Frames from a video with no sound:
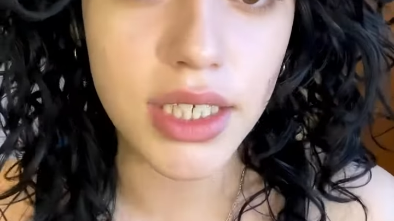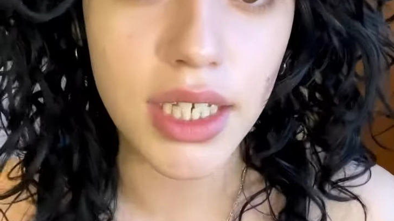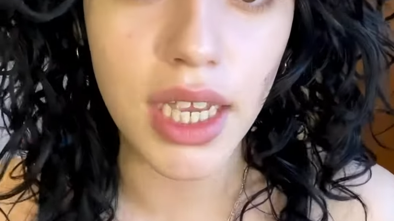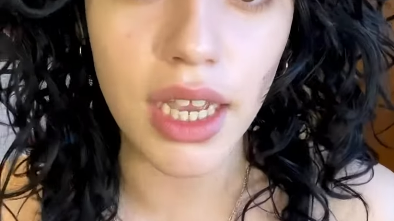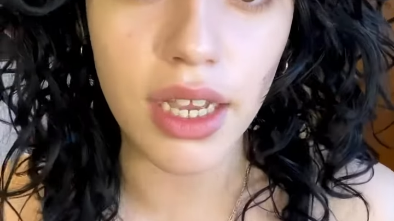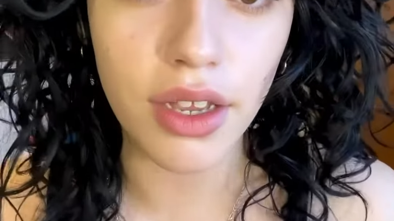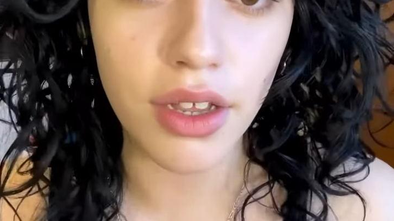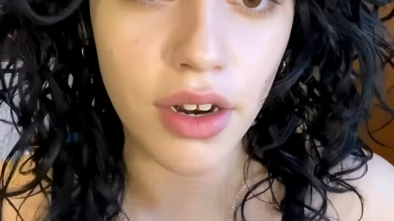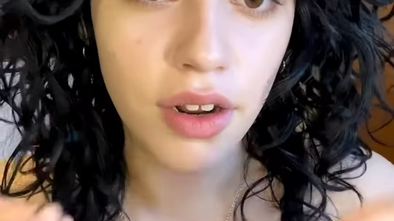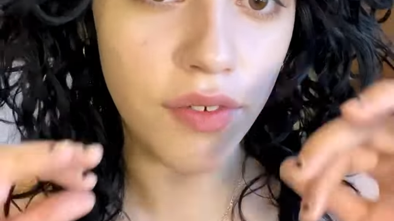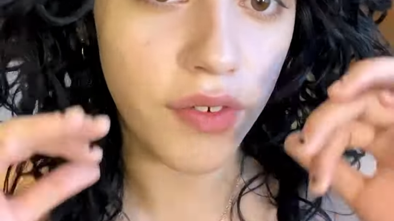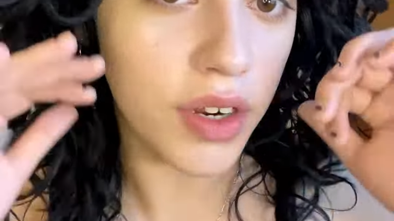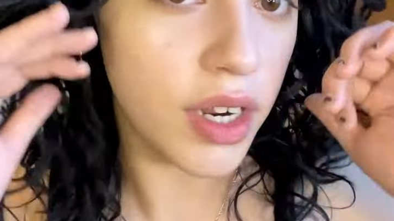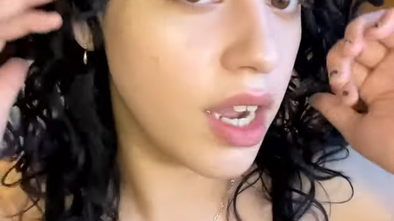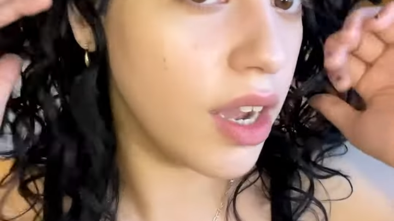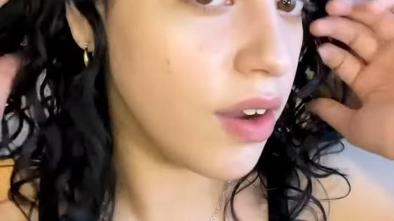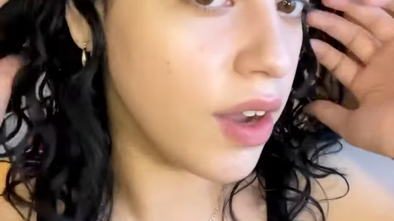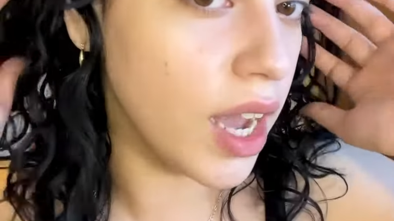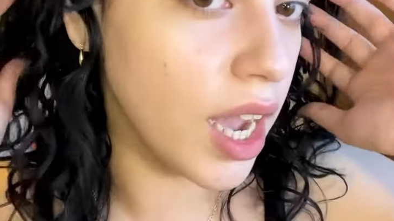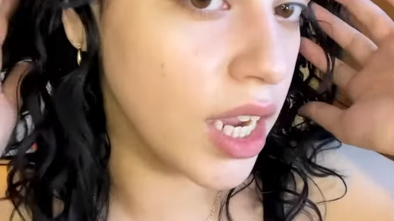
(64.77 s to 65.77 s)
can't get over
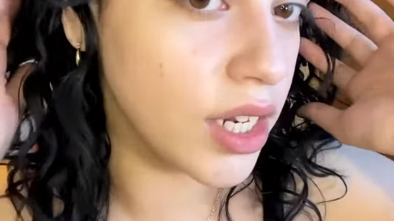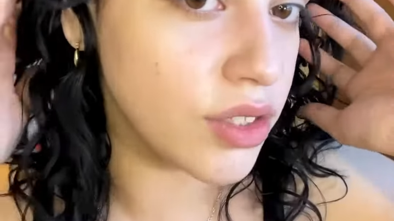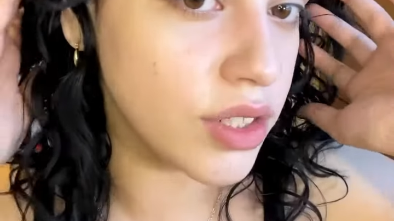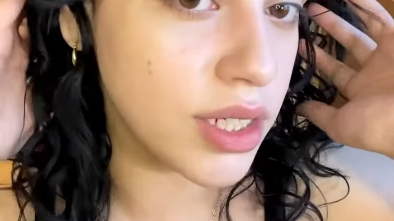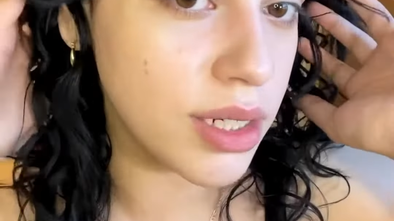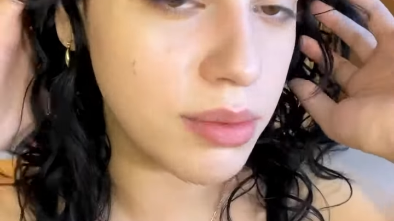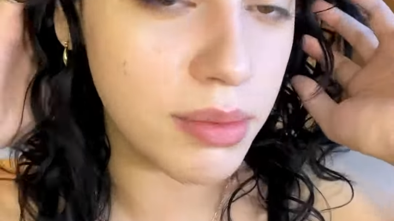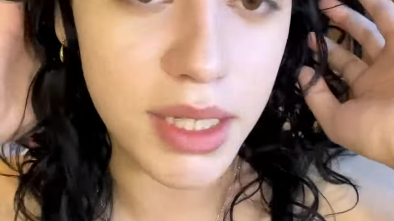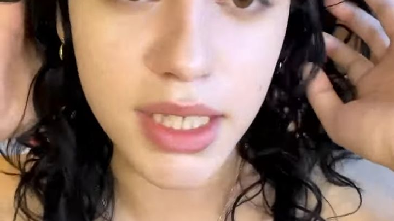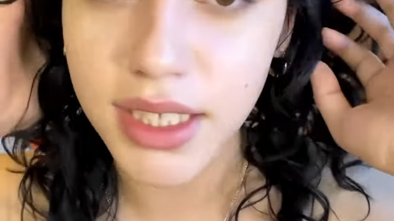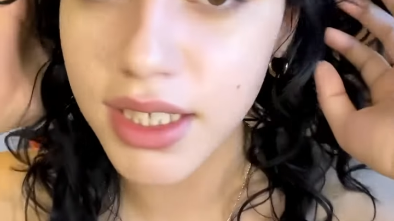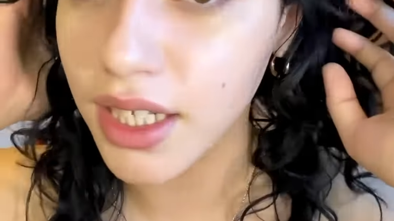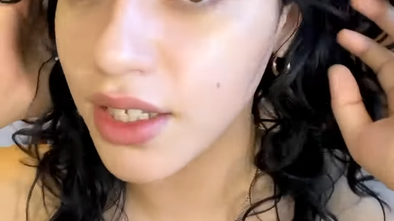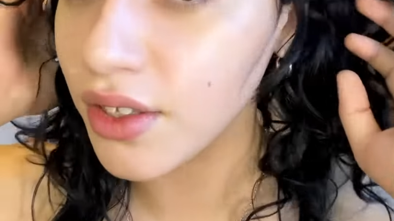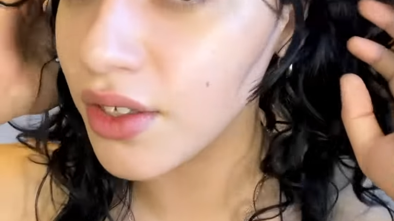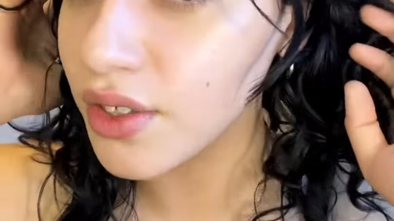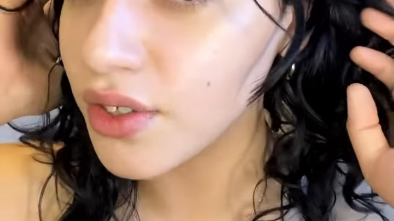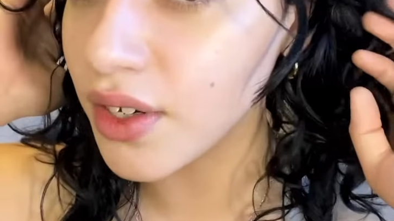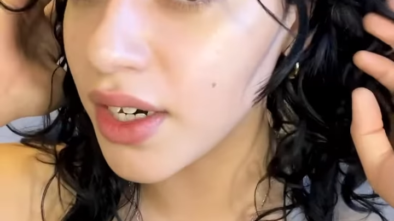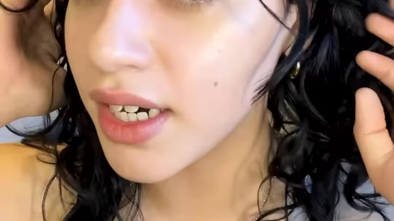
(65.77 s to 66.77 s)
how hydrated my skin
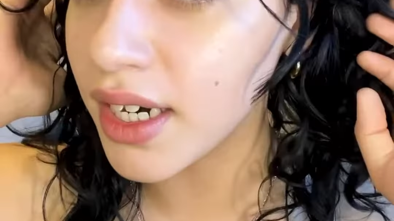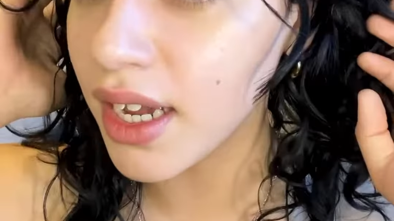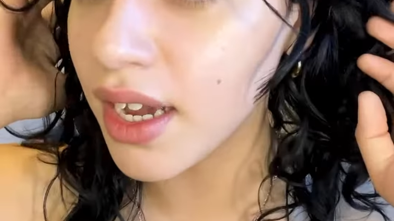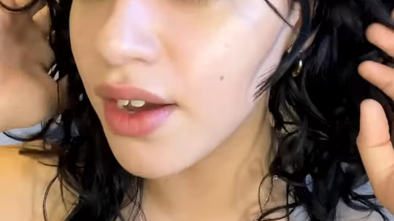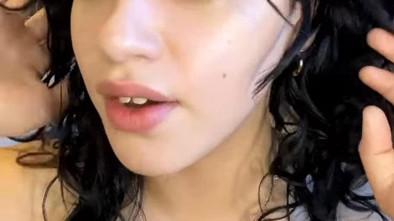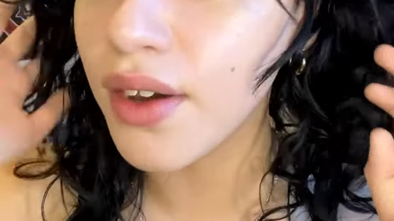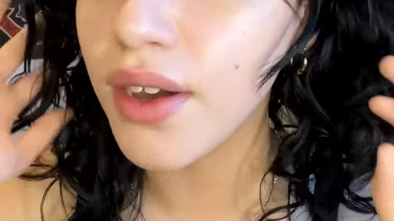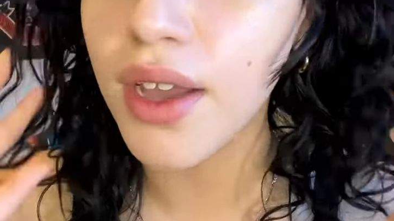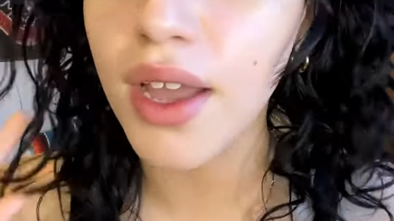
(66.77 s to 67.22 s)
looks right now,